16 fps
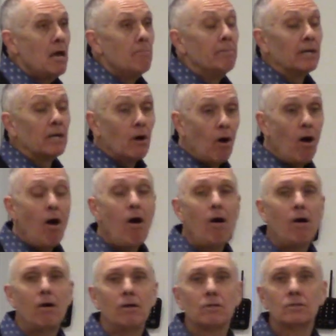
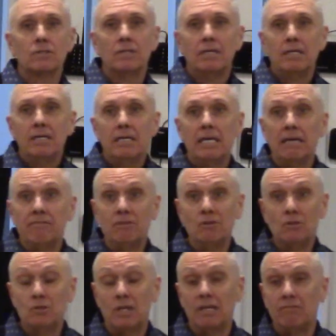Because if you,
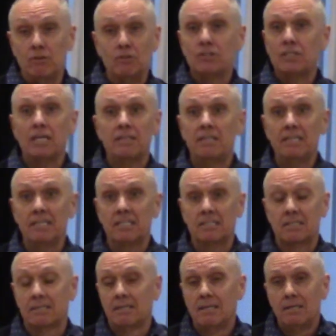if you said
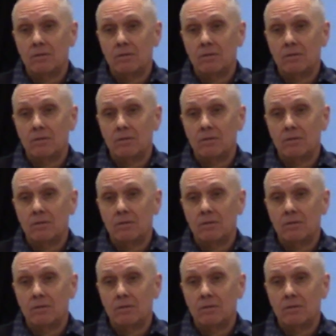this,